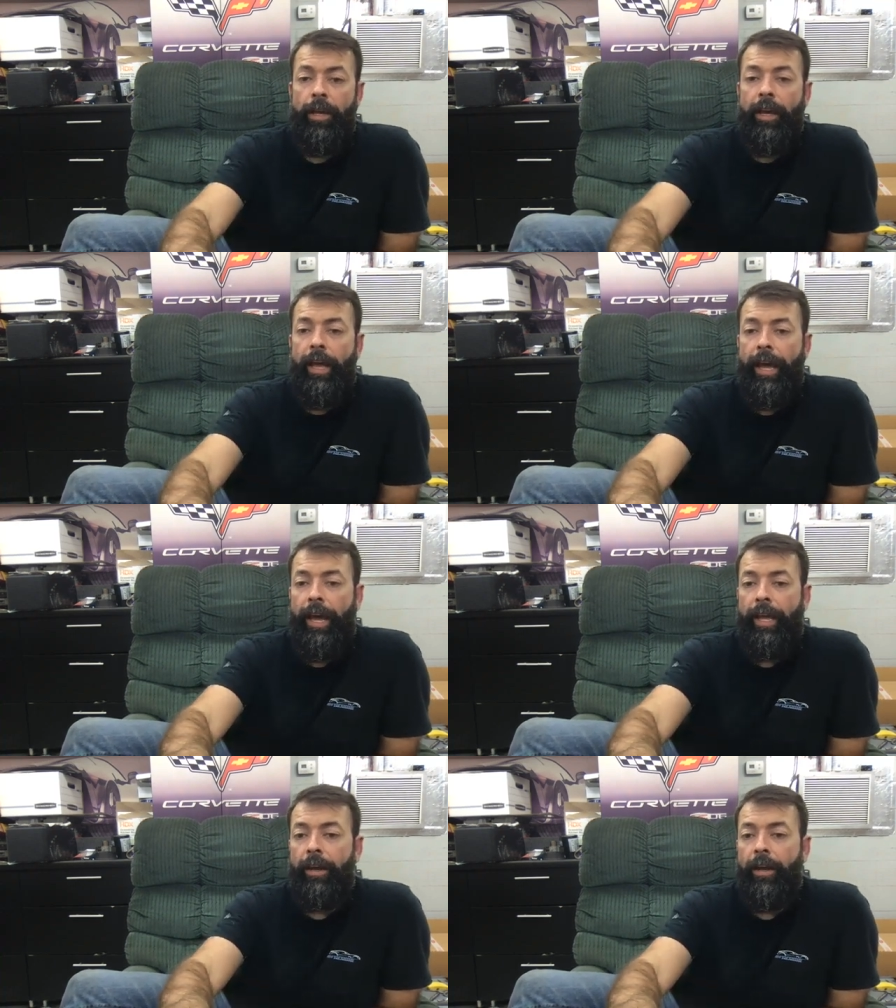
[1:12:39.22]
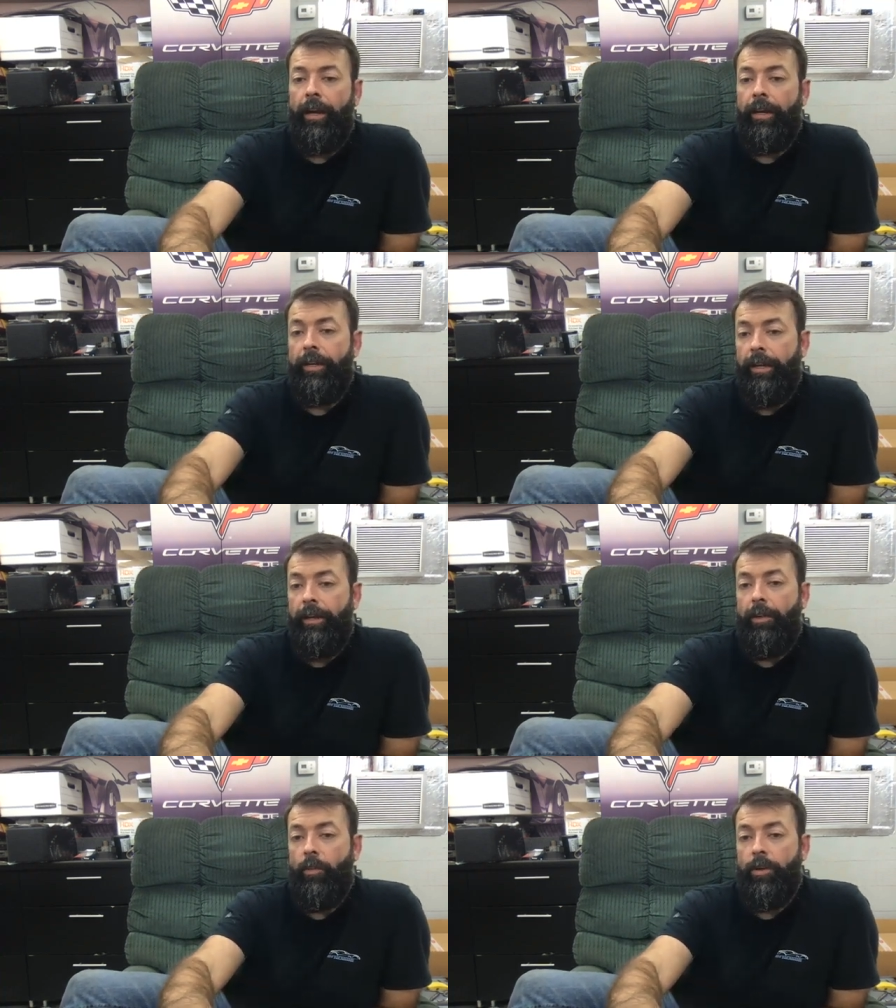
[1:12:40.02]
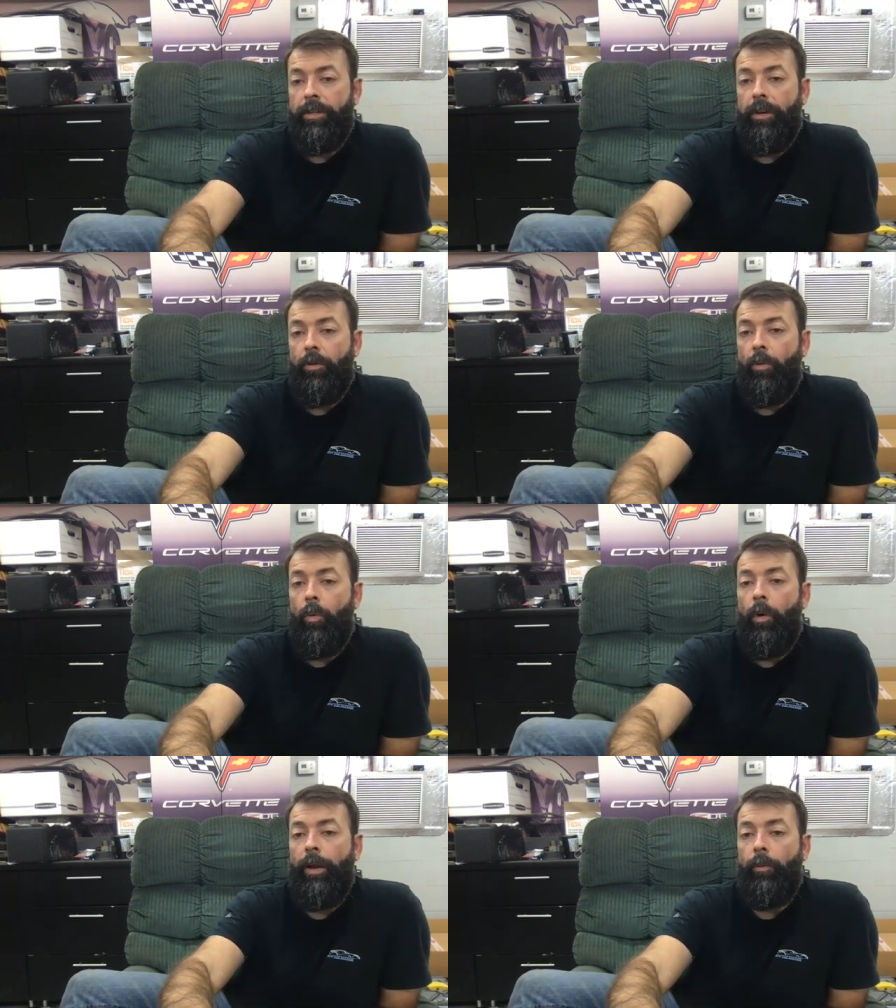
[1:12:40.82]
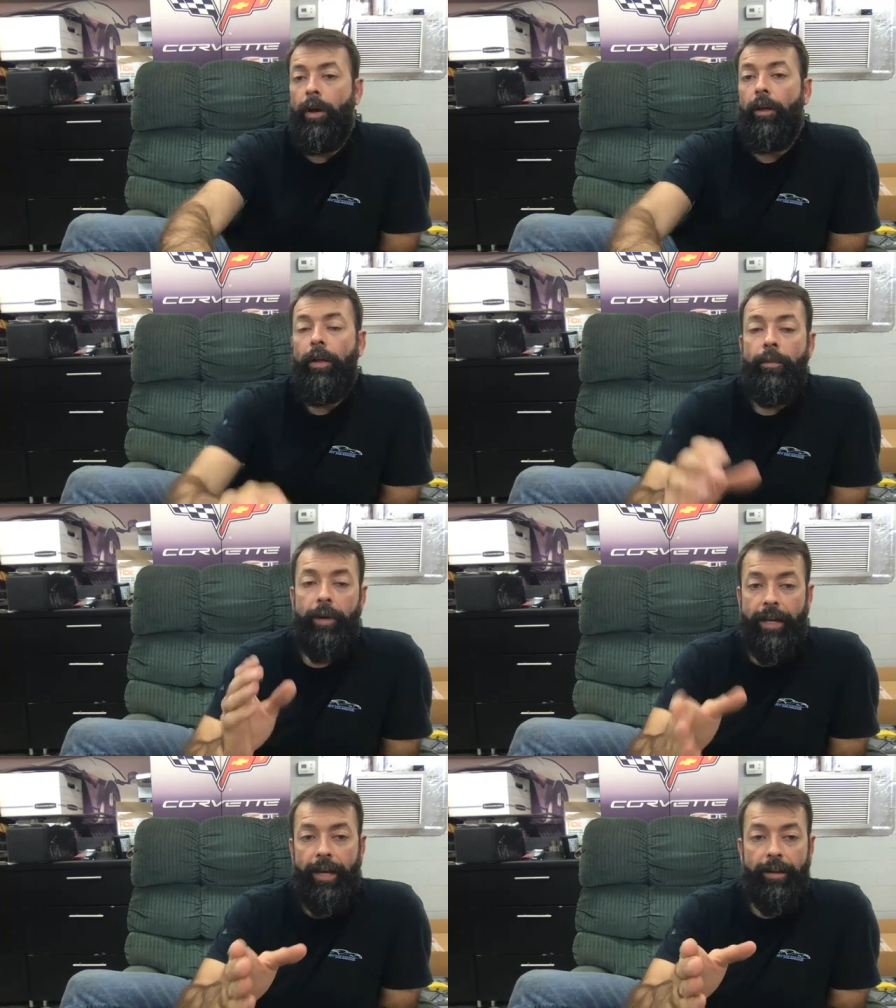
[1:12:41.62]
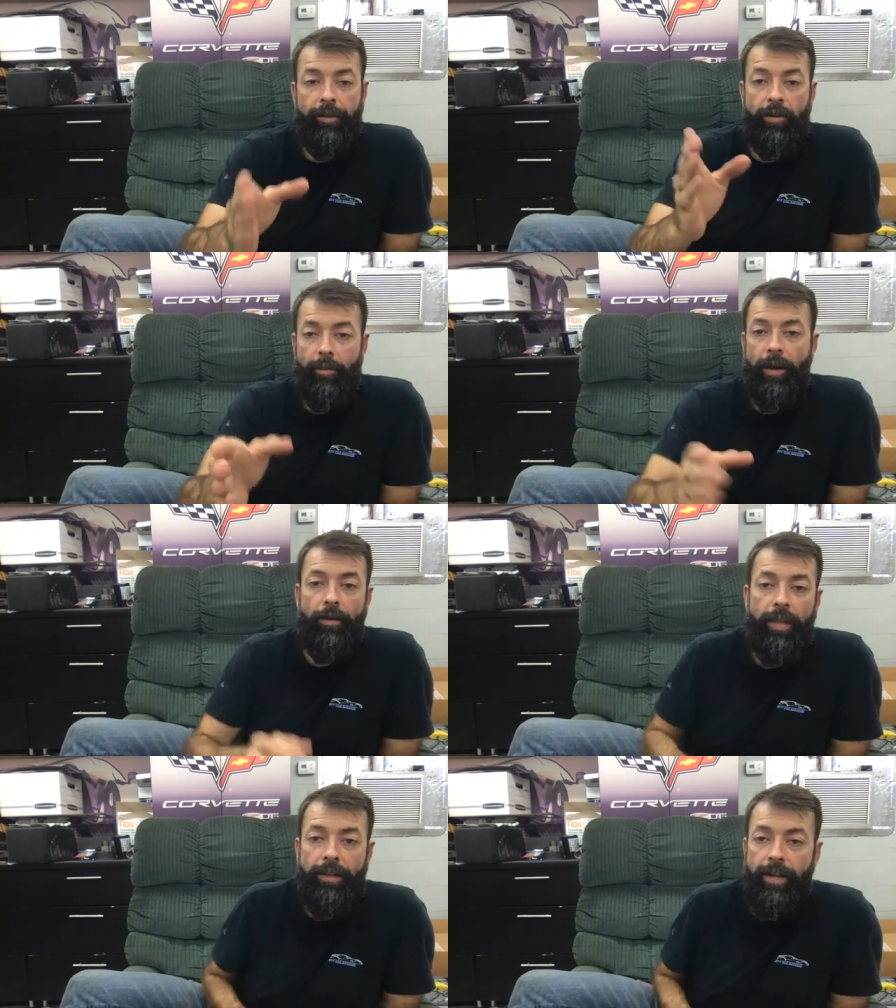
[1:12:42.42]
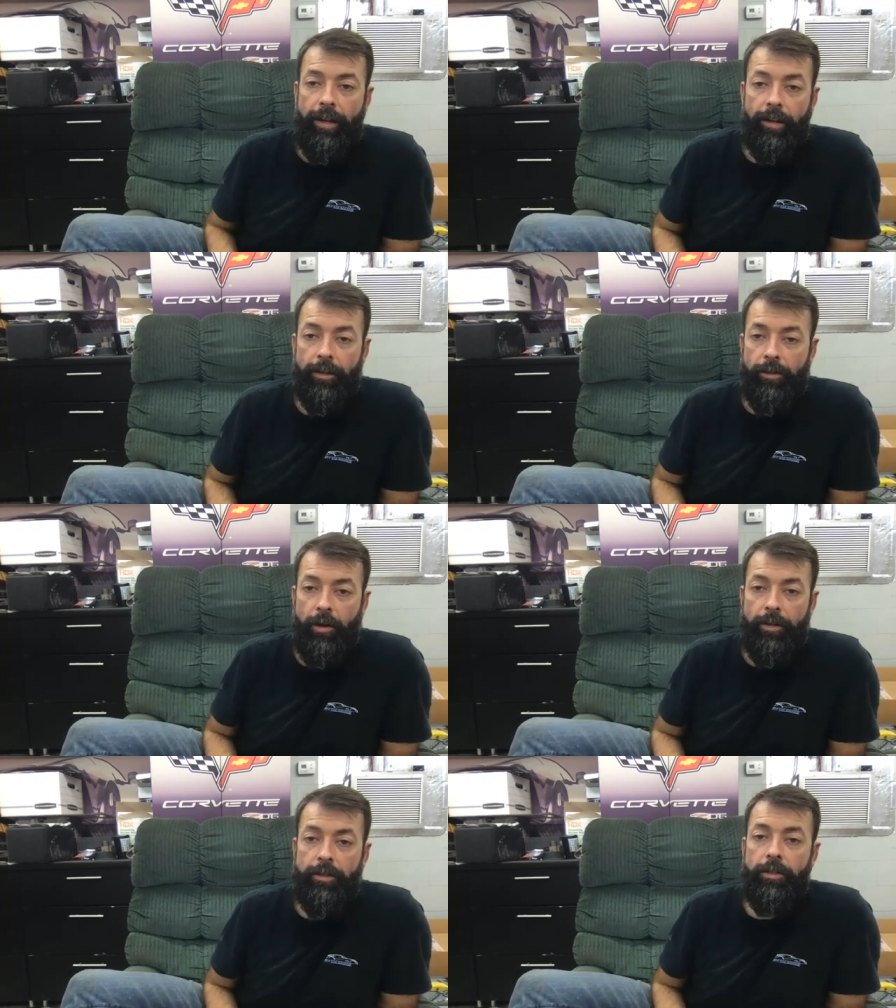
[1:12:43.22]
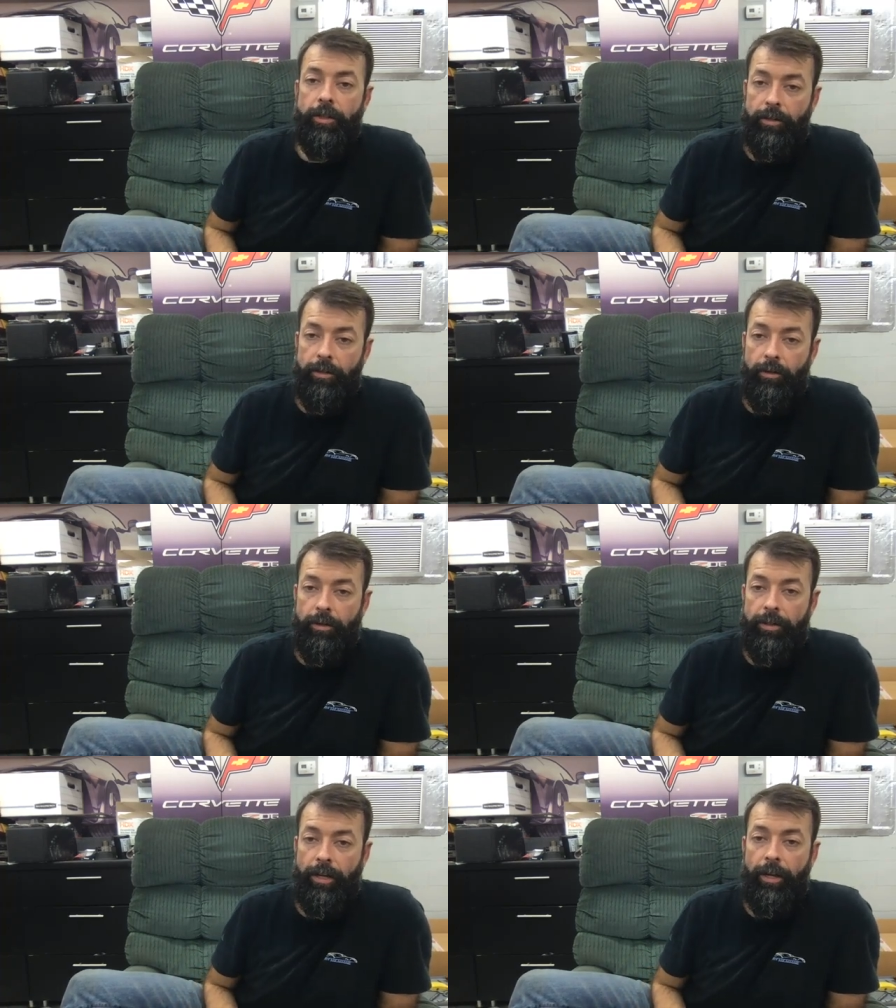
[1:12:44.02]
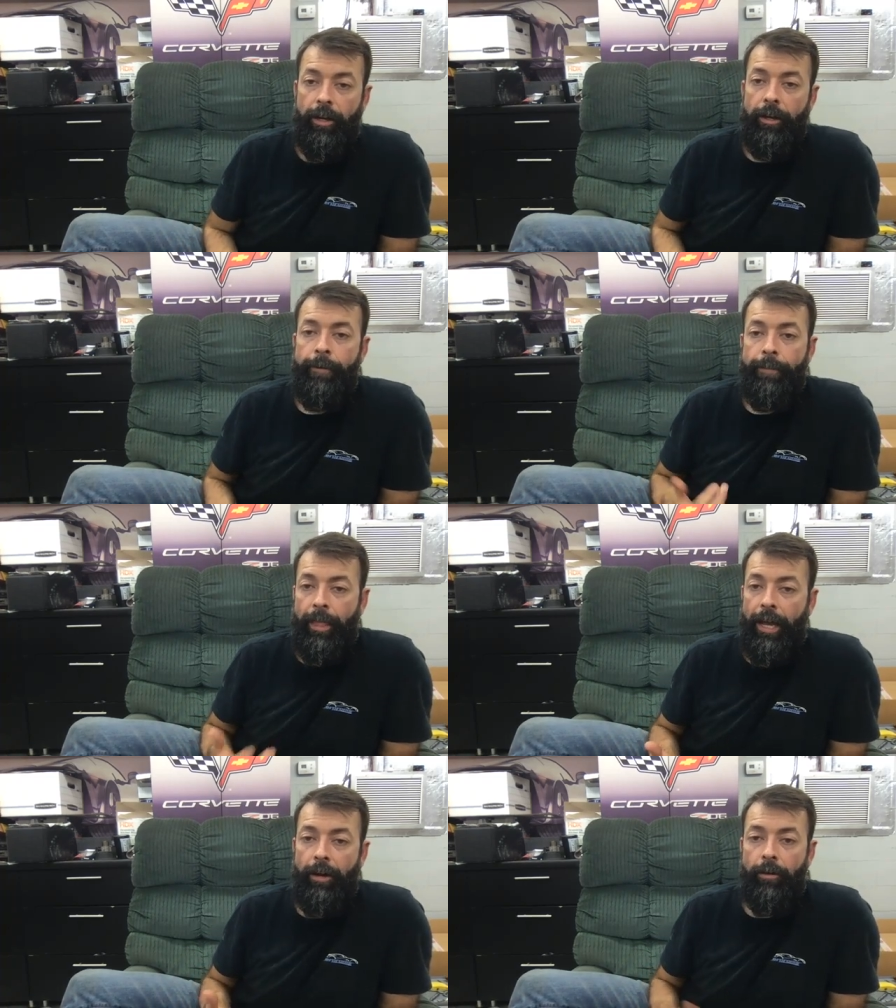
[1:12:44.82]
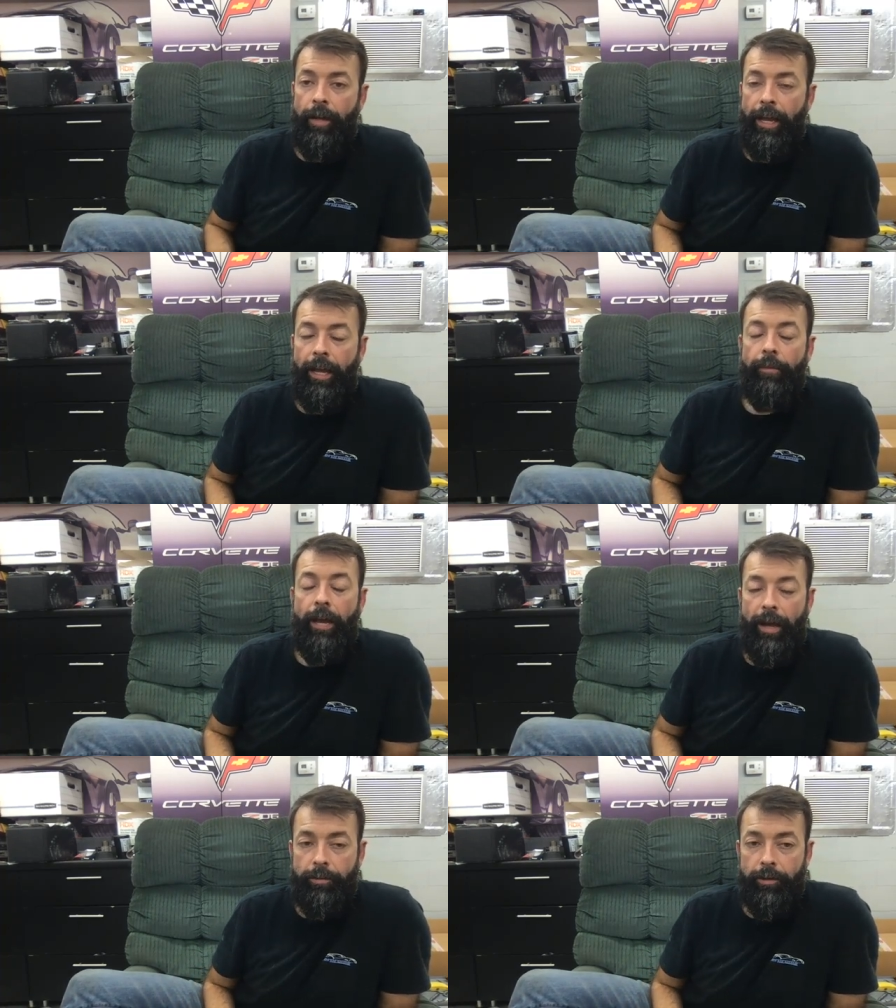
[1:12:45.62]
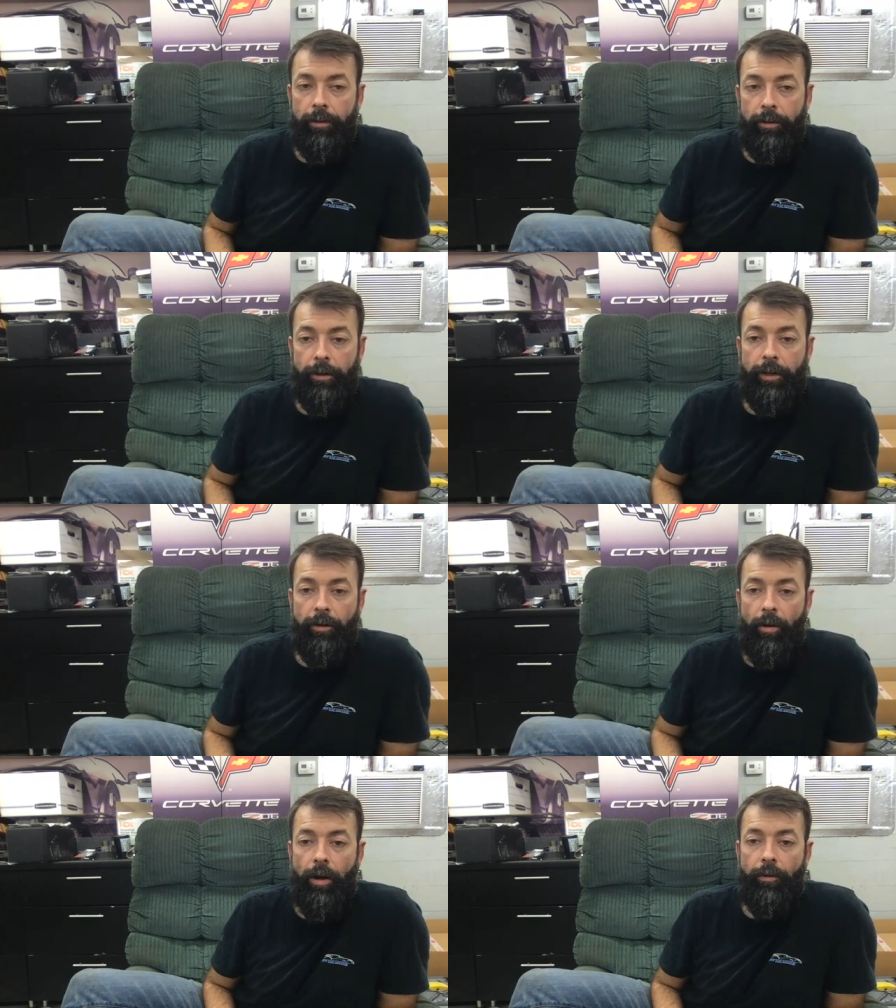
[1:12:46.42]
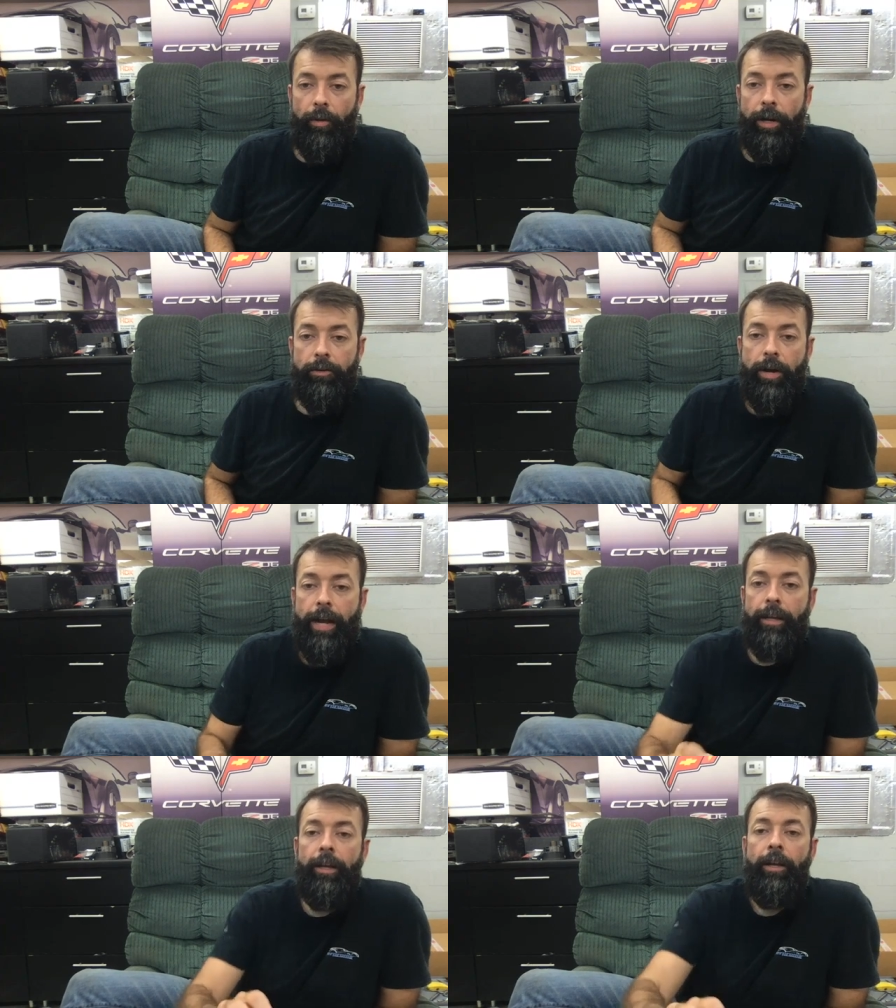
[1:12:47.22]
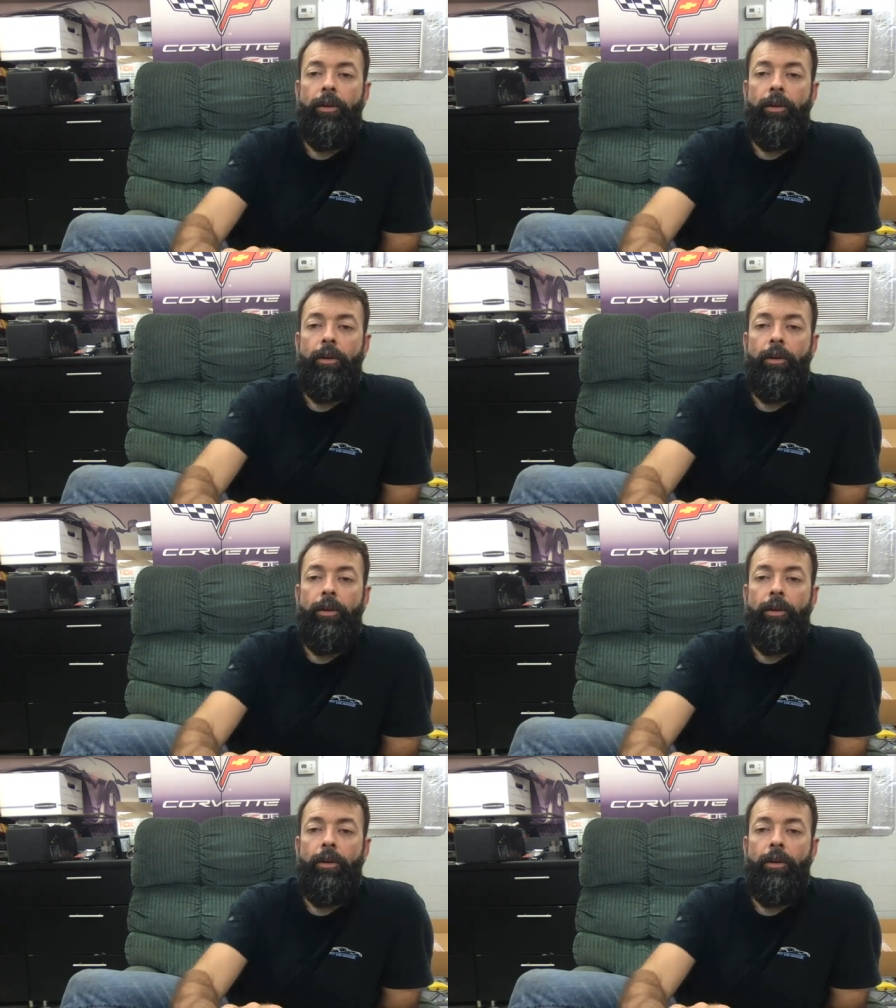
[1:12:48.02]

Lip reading: and it works out quite well. But again, if you can better the intake and exhaust, just as you had said, header, cam, absolutely, you're on the right track.